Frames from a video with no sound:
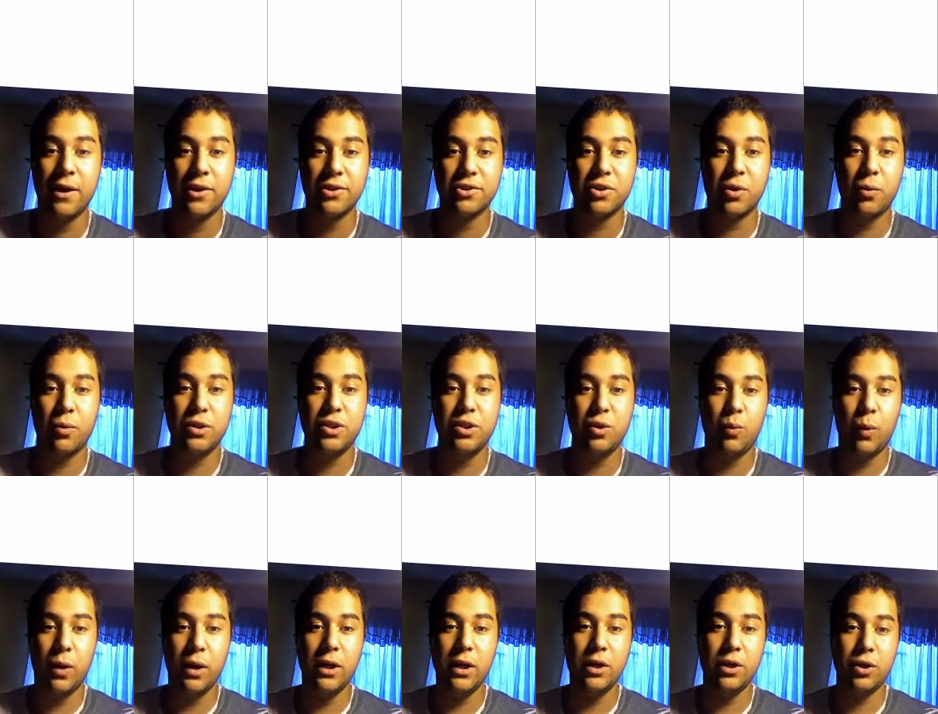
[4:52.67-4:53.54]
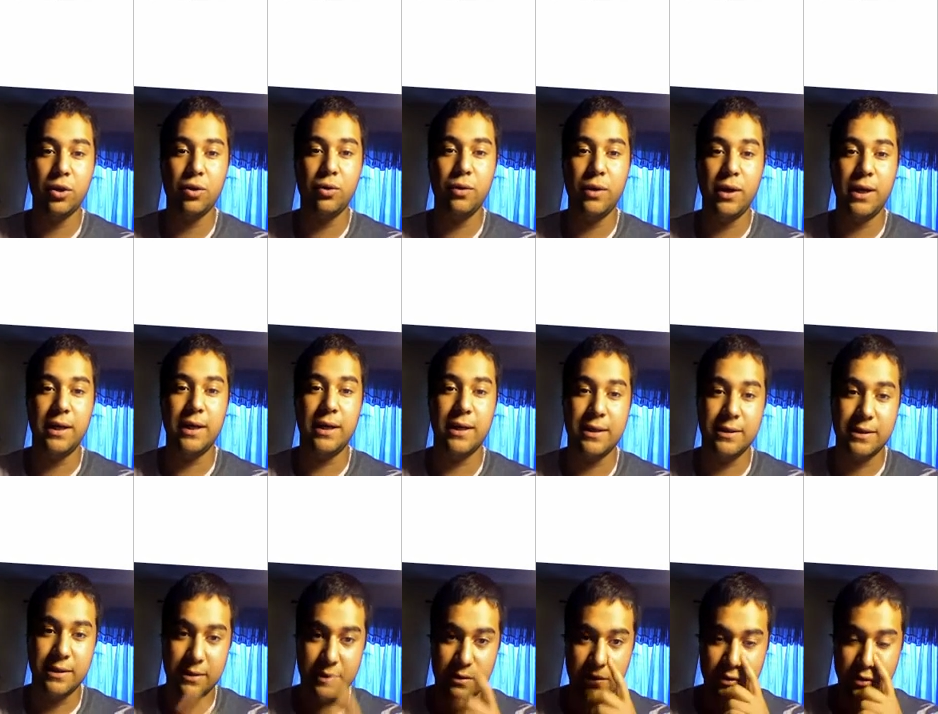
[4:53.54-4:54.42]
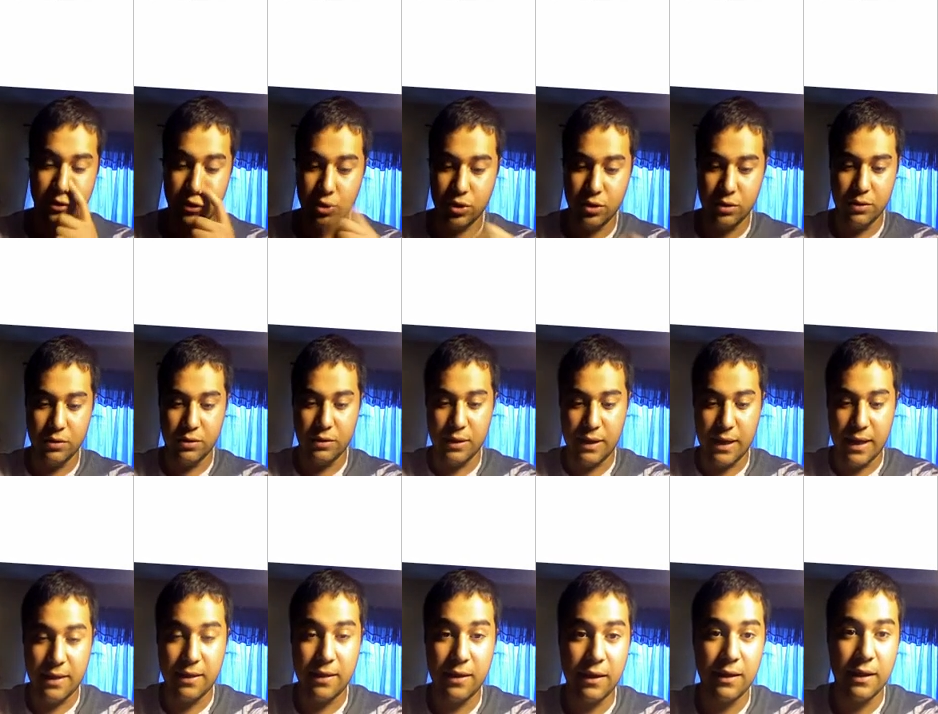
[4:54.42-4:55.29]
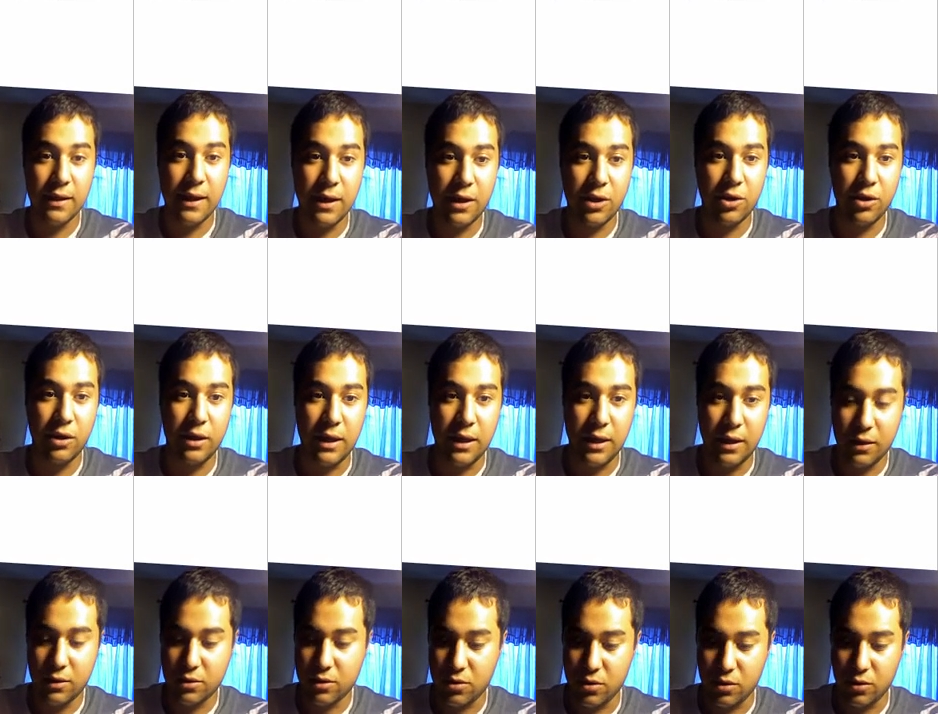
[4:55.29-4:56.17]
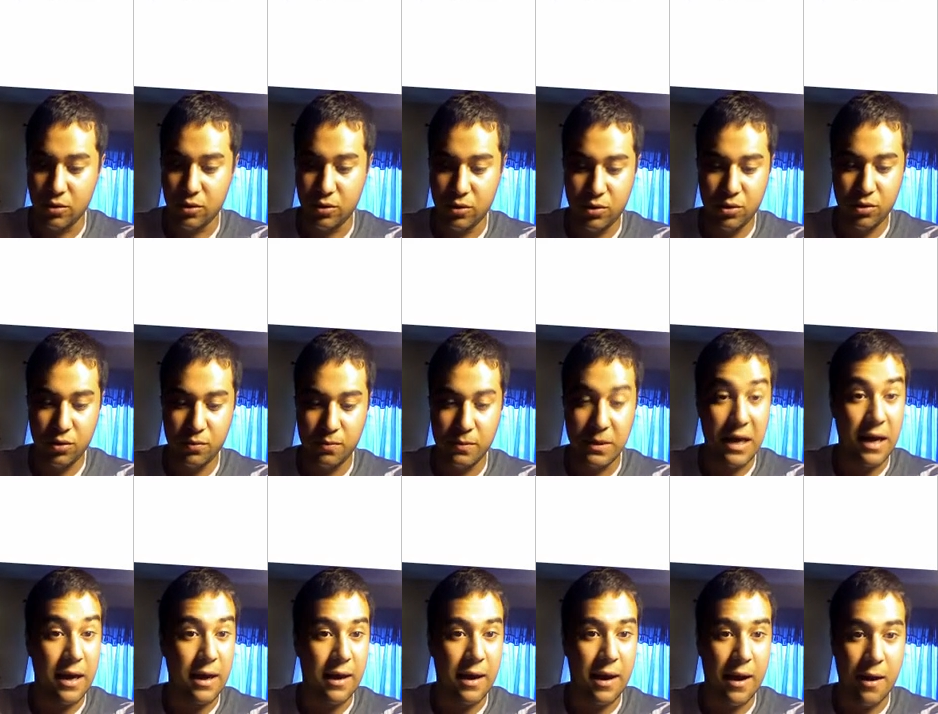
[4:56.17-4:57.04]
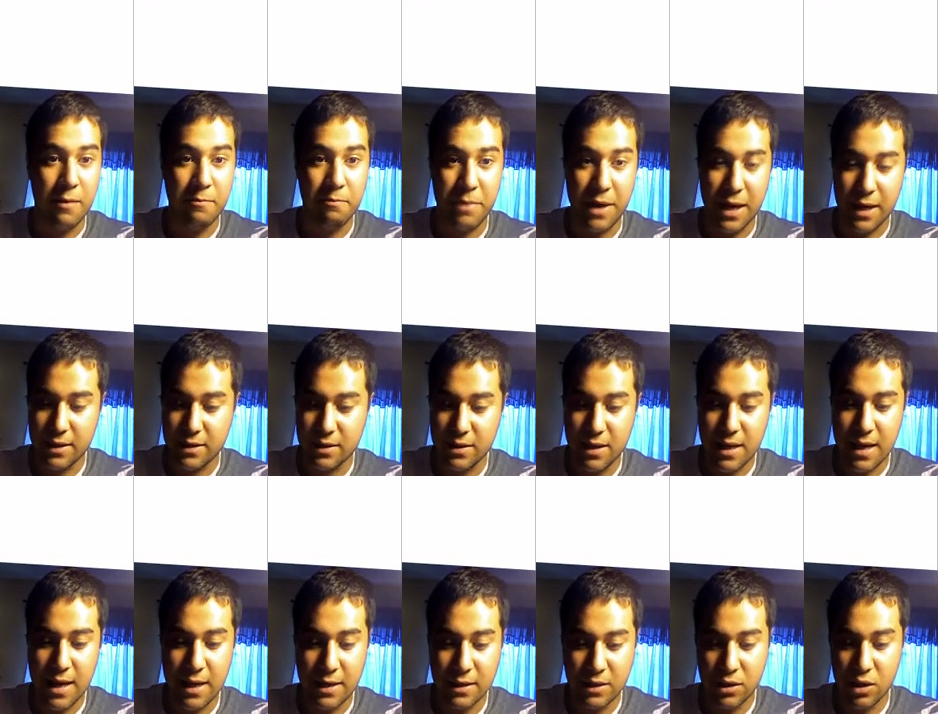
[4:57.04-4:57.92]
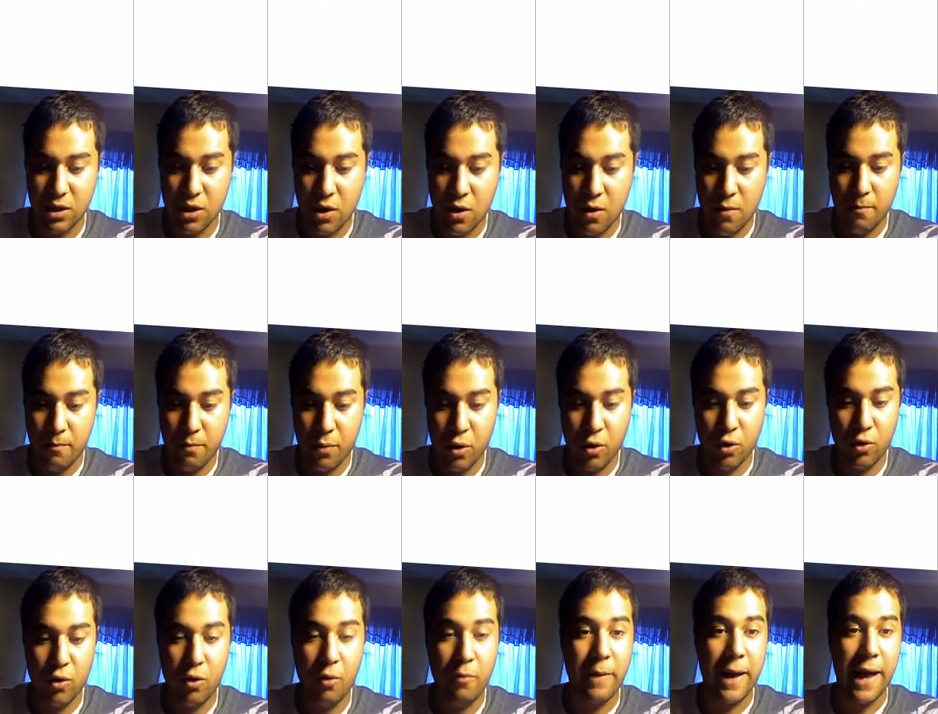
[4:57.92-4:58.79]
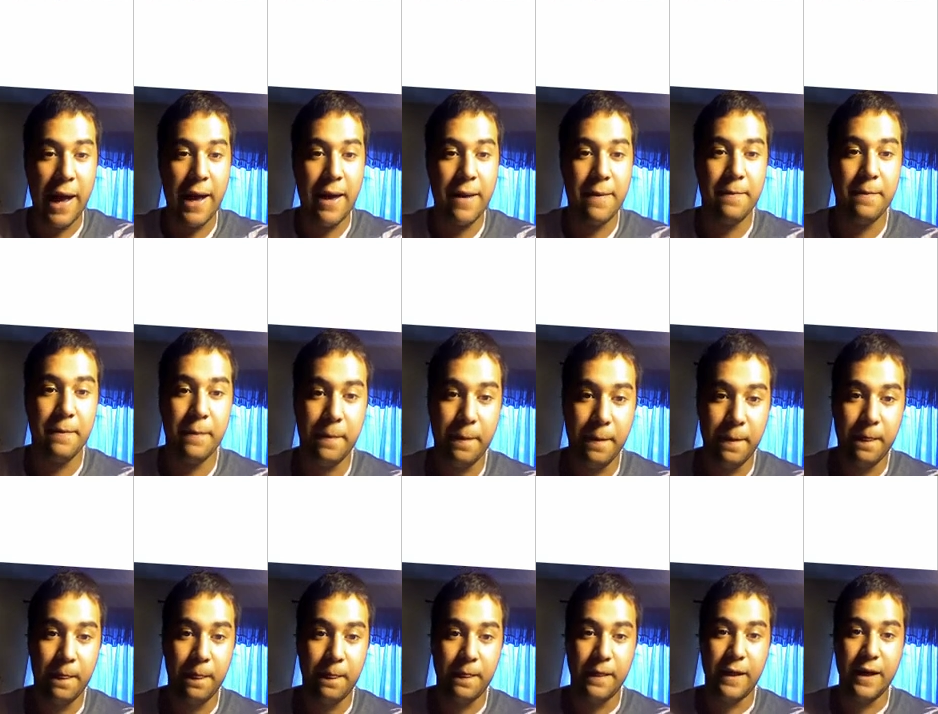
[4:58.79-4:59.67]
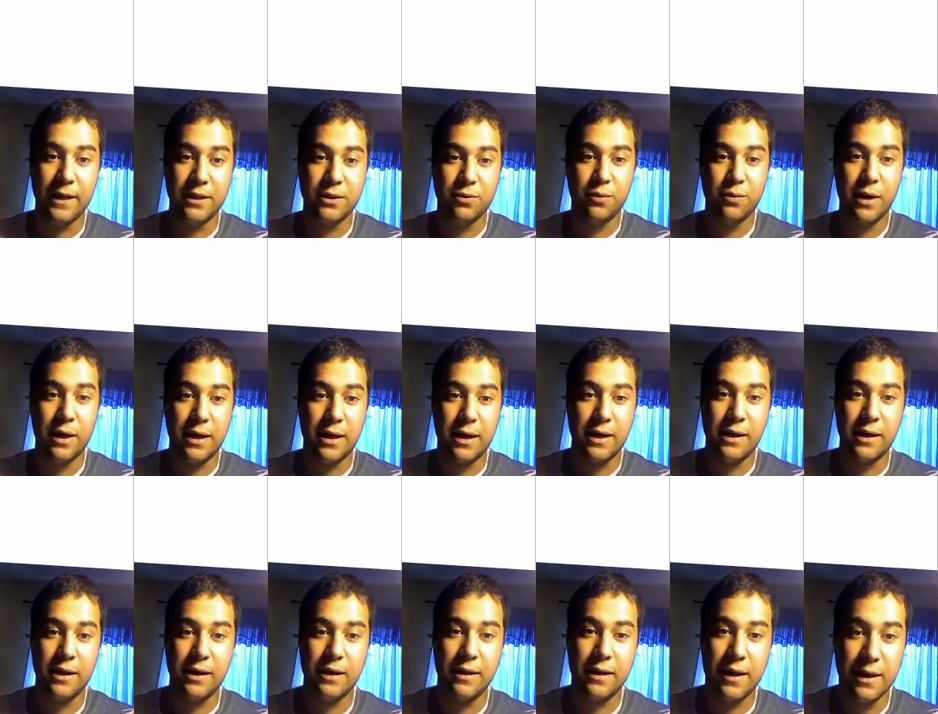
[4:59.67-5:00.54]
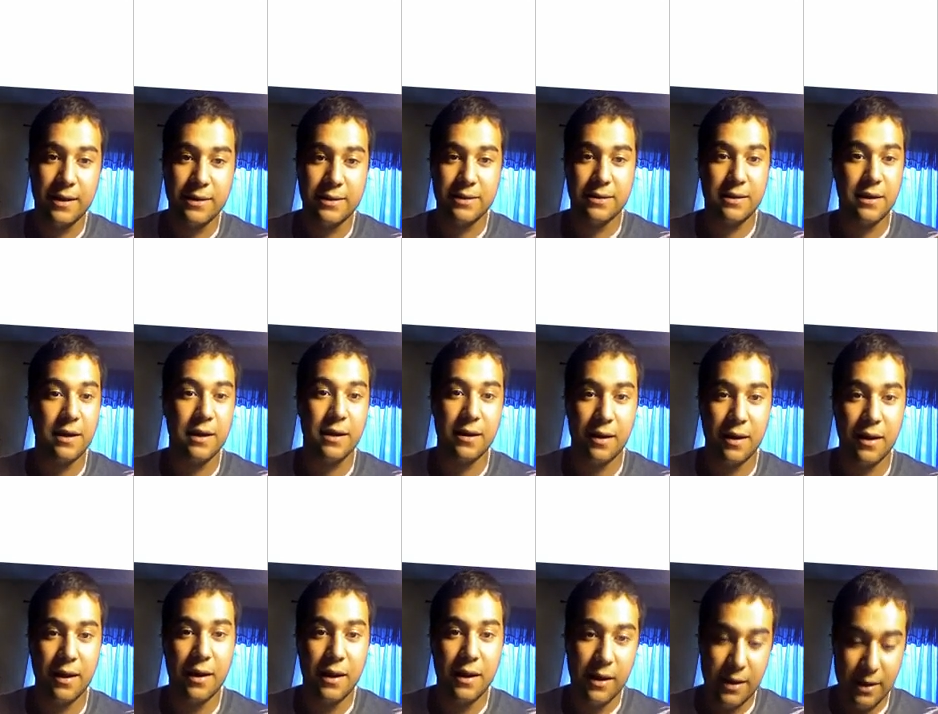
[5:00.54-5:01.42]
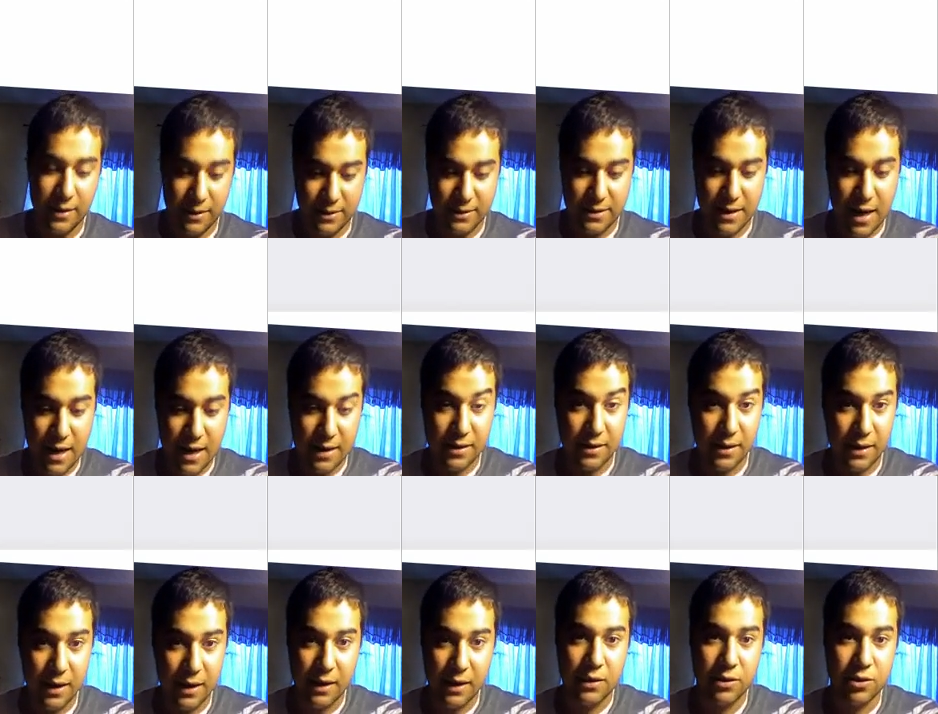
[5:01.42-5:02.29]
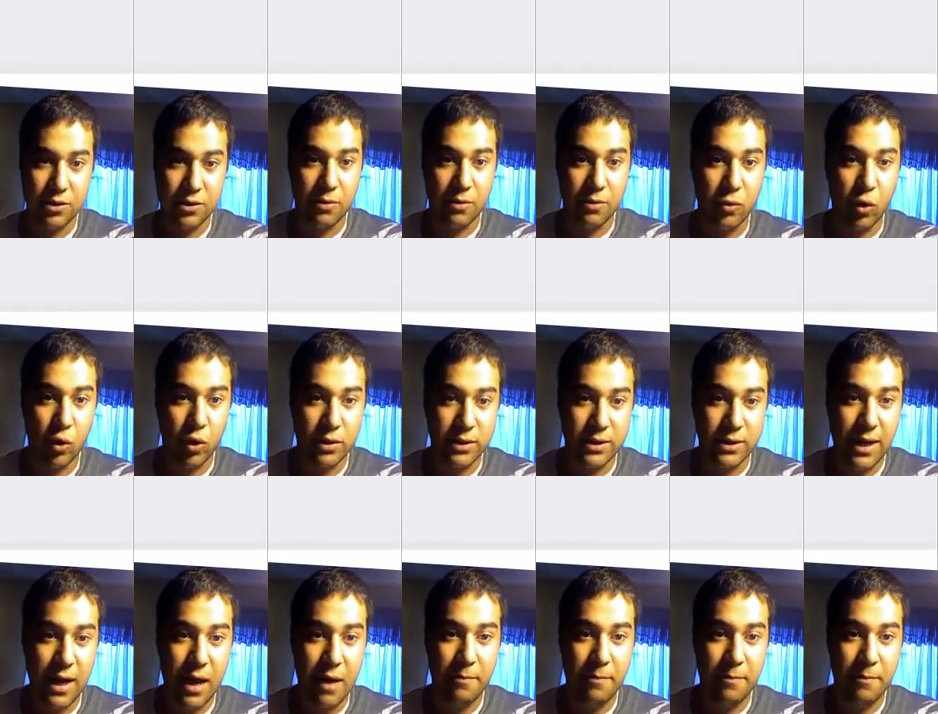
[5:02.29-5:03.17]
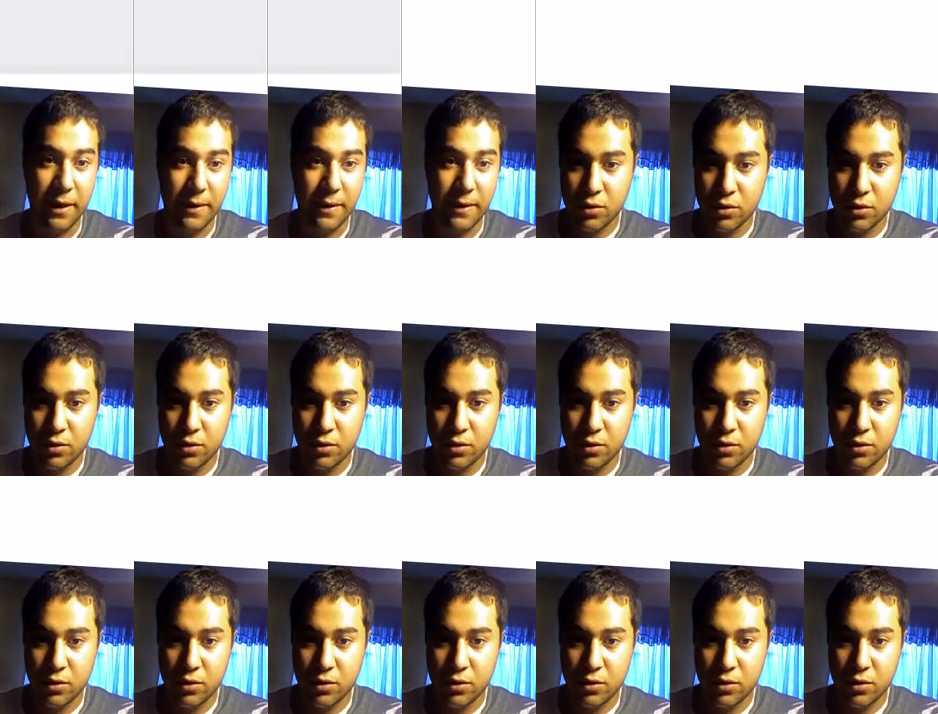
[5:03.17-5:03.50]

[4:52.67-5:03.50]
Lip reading: So what you want to do is get the link you need, so youtube.com/Pogobat. that's what I need, and that's the exact link, so I'm going to copy it.